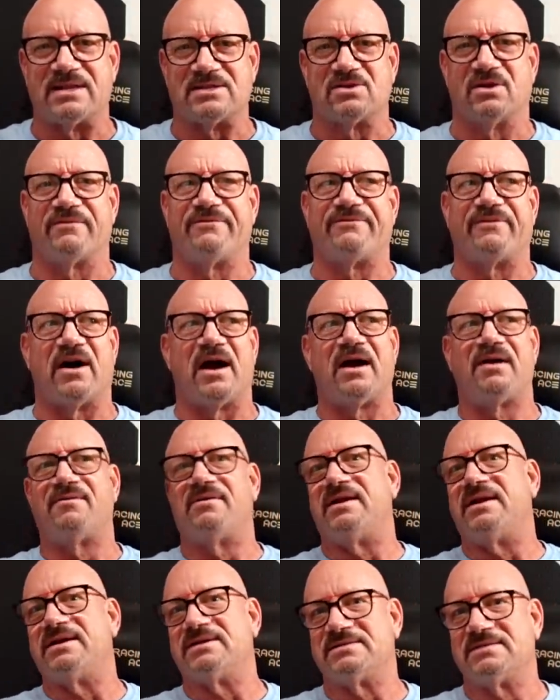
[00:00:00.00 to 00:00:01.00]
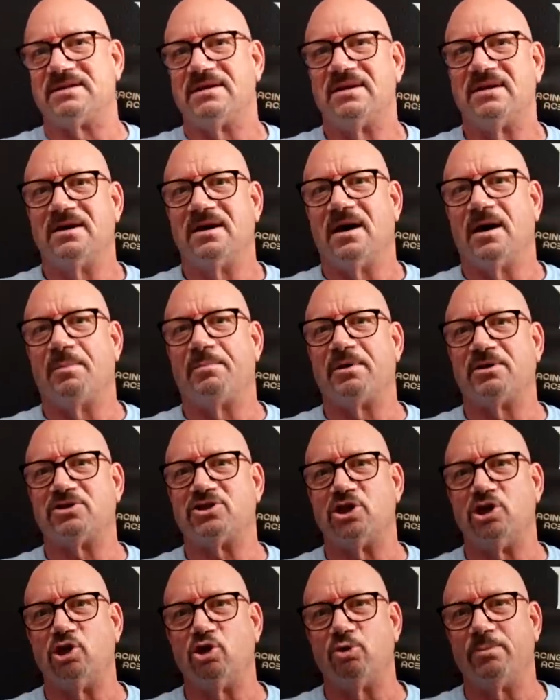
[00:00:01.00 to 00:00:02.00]
is on fire and there's a
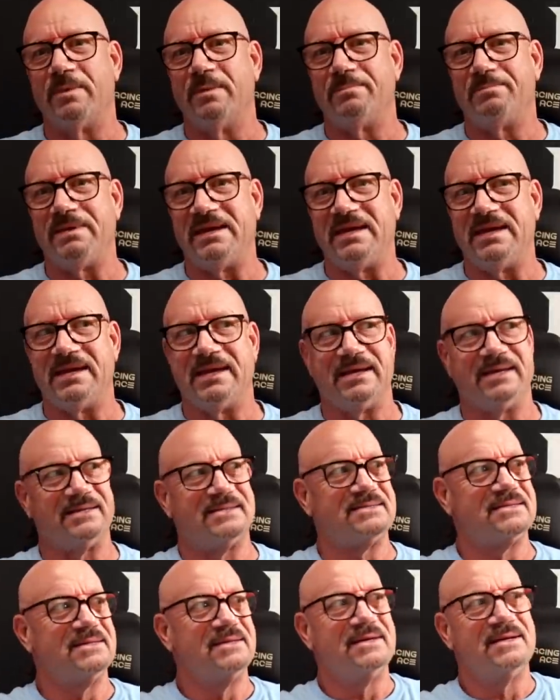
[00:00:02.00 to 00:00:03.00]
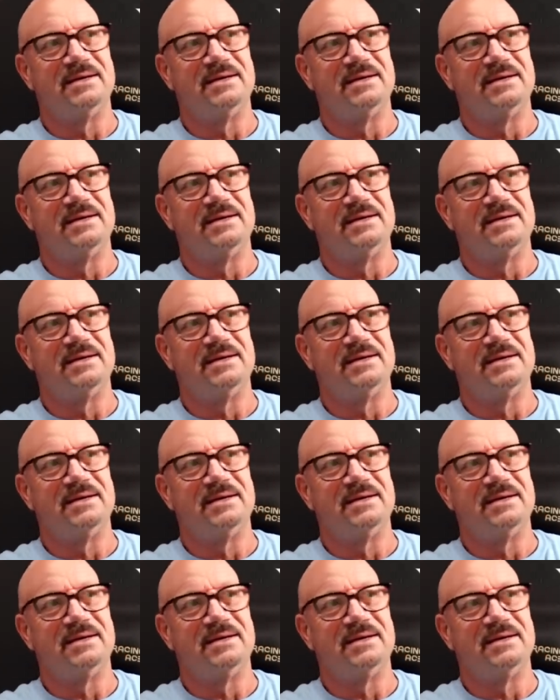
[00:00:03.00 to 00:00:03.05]
bunch of human beings